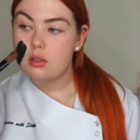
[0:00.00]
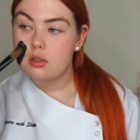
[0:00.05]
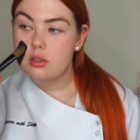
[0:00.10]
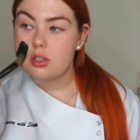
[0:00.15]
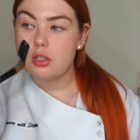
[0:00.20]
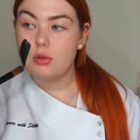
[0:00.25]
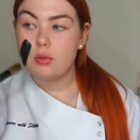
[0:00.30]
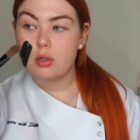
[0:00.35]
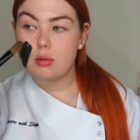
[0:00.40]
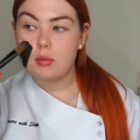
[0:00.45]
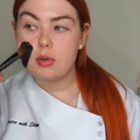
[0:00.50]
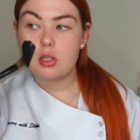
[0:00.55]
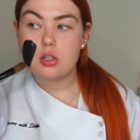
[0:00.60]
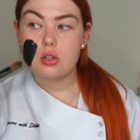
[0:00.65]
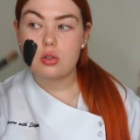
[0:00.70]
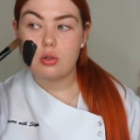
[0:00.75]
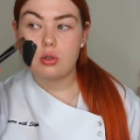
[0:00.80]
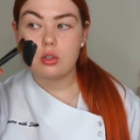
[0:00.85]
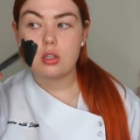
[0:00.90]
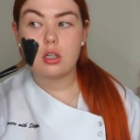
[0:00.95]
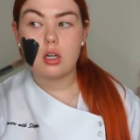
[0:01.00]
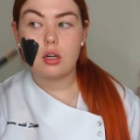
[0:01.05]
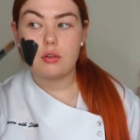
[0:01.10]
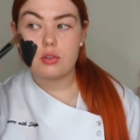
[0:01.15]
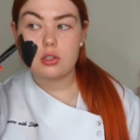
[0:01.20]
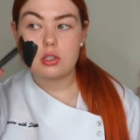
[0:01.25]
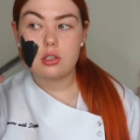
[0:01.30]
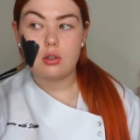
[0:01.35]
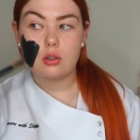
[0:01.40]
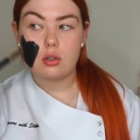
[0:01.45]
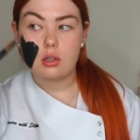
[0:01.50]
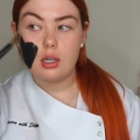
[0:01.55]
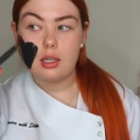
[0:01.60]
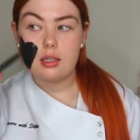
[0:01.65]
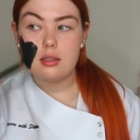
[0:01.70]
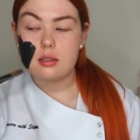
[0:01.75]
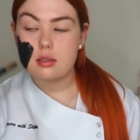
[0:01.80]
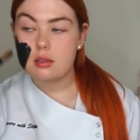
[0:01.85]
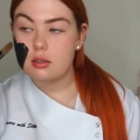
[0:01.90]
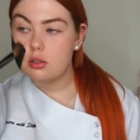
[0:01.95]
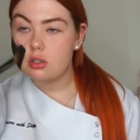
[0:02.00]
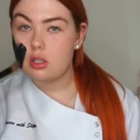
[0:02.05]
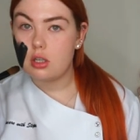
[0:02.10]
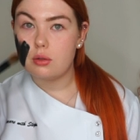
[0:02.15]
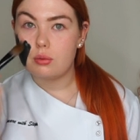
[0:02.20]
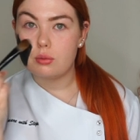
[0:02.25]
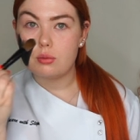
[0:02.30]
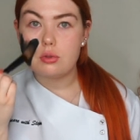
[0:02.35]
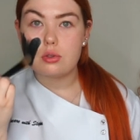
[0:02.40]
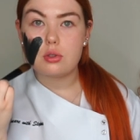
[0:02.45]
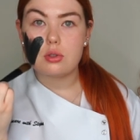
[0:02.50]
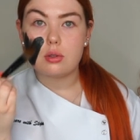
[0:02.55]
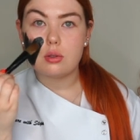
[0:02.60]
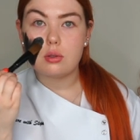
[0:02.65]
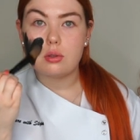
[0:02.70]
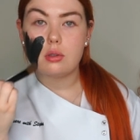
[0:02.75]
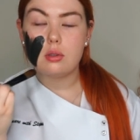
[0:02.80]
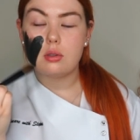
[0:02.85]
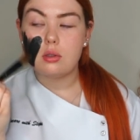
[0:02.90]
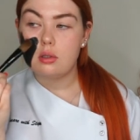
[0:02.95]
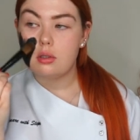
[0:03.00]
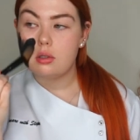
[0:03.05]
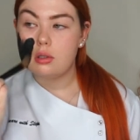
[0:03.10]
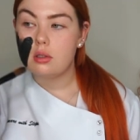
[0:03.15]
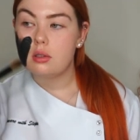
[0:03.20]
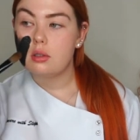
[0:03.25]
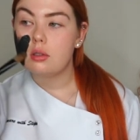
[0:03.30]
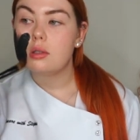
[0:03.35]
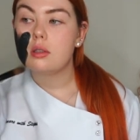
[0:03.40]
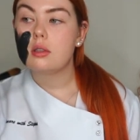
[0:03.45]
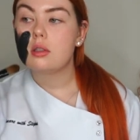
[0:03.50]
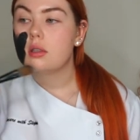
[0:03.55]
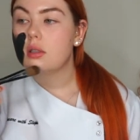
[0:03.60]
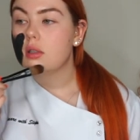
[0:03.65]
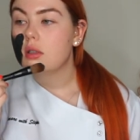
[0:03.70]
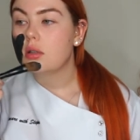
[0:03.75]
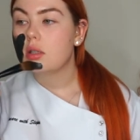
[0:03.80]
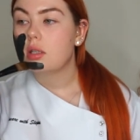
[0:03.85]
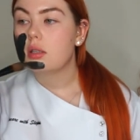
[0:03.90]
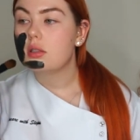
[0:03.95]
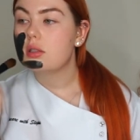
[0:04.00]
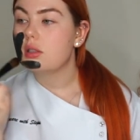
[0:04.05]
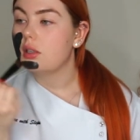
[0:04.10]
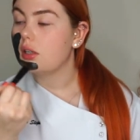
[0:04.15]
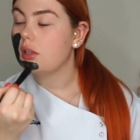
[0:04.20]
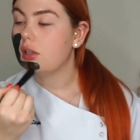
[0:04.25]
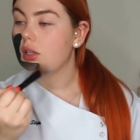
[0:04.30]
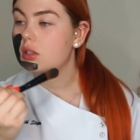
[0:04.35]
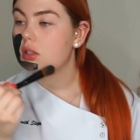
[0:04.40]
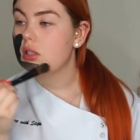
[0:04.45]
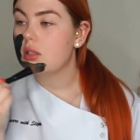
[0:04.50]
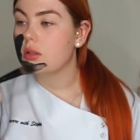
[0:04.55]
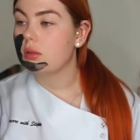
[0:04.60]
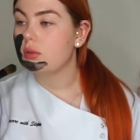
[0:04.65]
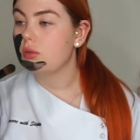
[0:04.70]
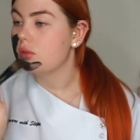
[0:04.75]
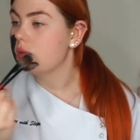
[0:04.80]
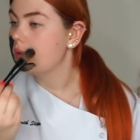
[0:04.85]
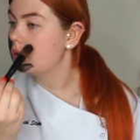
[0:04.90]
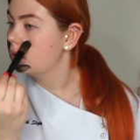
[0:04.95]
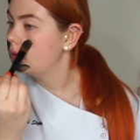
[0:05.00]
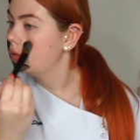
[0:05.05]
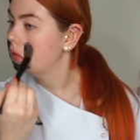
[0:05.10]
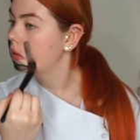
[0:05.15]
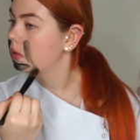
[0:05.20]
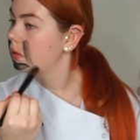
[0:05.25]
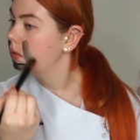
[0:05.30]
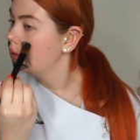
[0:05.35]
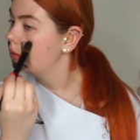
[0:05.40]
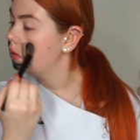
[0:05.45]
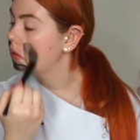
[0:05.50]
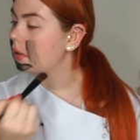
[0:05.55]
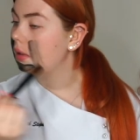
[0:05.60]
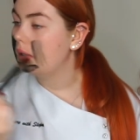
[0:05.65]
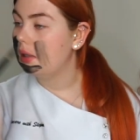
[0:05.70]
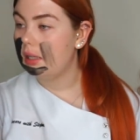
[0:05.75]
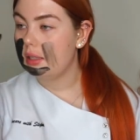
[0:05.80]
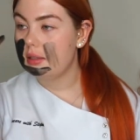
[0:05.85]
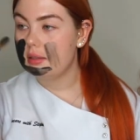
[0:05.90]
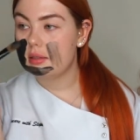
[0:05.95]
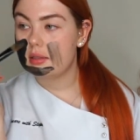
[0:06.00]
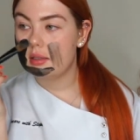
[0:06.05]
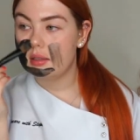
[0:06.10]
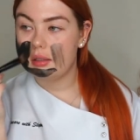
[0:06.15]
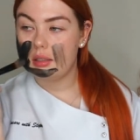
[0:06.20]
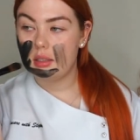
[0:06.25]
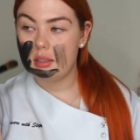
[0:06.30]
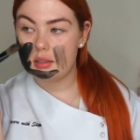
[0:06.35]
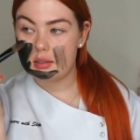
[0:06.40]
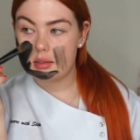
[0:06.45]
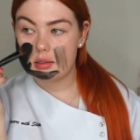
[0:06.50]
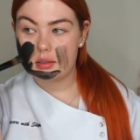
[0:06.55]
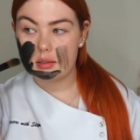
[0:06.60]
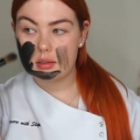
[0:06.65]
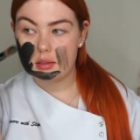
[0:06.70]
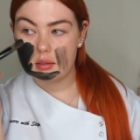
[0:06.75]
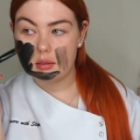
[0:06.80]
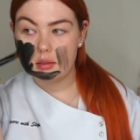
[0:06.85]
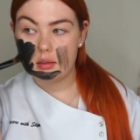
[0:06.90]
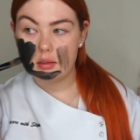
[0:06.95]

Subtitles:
So you want to make sure you're obviously all cleansed and toned. Sorry, not toned. Cleansed at least.